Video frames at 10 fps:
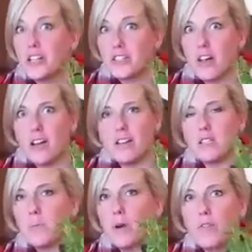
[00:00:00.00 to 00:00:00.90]
year long?
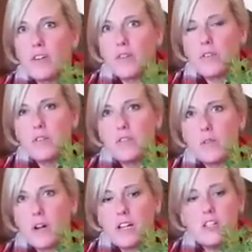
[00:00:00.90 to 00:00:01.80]
It's a perfect food
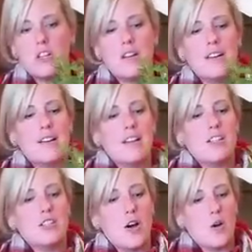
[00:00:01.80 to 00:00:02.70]
storage.
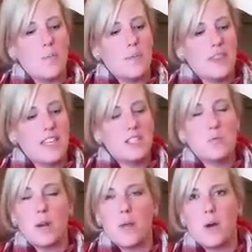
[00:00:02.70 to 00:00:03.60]
So this
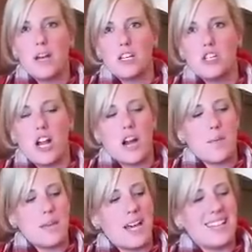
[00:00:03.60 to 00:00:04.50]
is one I wanted to
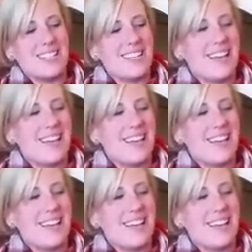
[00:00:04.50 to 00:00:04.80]
share because